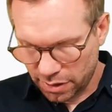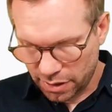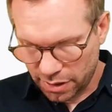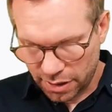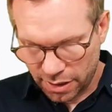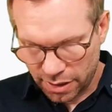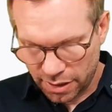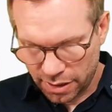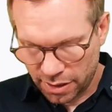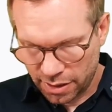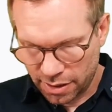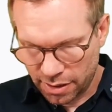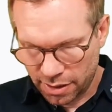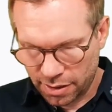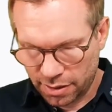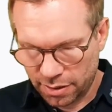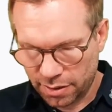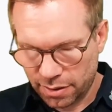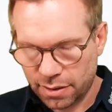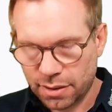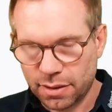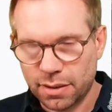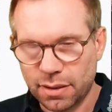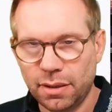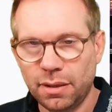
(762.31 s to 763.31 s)

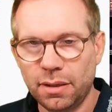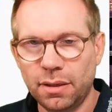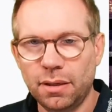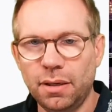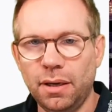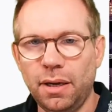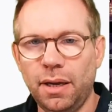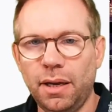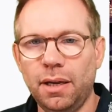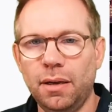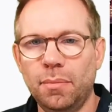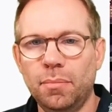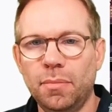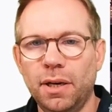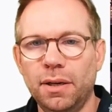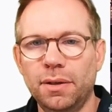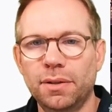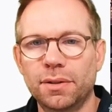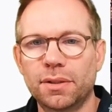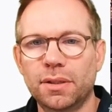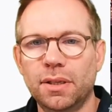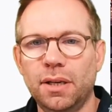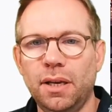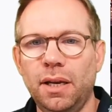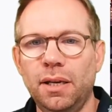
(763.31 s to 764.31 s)
at
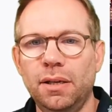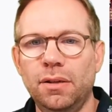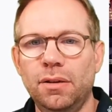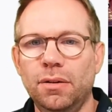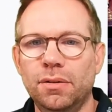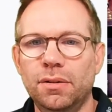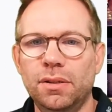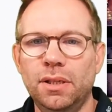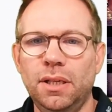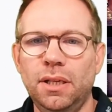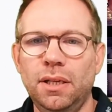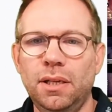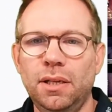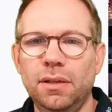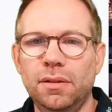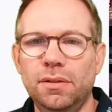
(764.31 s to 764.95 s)
n-k.de,